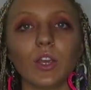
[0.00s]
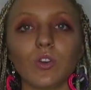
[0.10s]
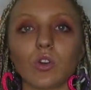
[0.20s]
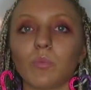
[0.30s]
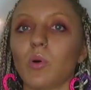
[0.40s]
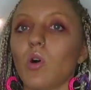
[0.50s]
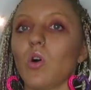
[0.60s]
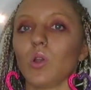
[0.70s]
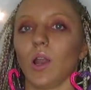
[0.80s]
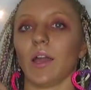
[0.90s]
you could
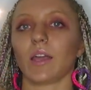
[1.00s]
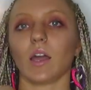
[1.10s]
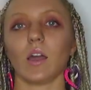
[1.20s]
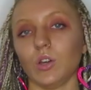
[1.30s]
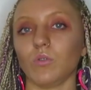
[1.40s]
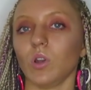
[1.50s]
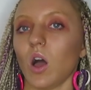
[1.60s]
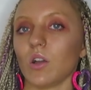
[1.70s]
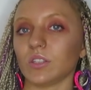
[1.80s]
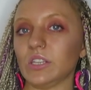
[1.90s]
put like, you know,
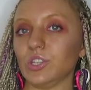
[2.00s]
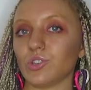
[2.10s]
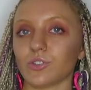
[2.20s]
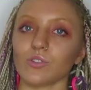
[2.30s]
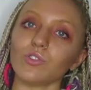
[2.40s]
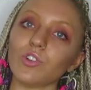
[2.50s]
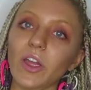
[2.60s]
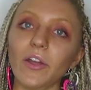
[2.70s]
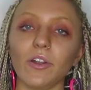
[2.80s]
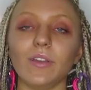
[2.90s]
long t-shirts under
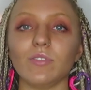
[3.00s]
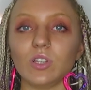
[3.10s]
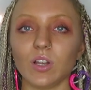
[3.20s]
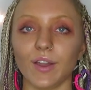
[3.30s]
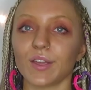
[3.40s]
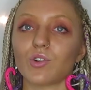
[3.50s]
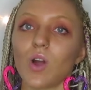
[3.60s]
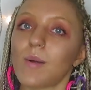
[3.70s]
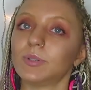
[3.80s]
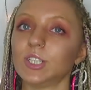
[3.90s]
it or even like
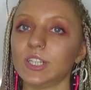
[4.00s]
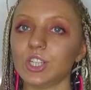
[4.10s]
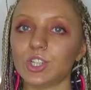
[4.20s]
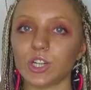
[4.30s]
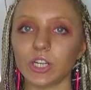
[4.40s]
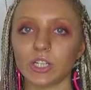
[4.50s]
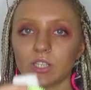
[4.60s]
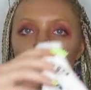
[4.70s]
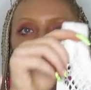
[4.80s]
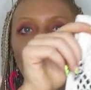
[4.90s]
cropped
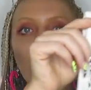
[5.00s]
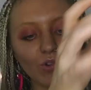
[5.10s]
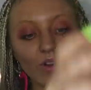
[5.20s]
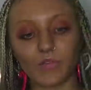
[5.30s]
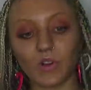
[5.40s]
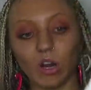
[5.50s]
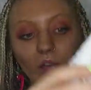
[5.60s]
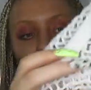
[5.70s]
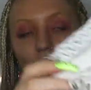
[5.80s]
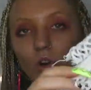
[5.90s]
t-shirts under it for
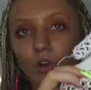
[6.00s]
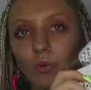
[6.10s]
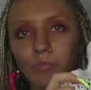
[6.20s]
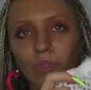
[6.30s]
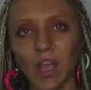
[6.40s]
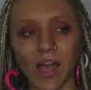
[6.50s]
like autumn.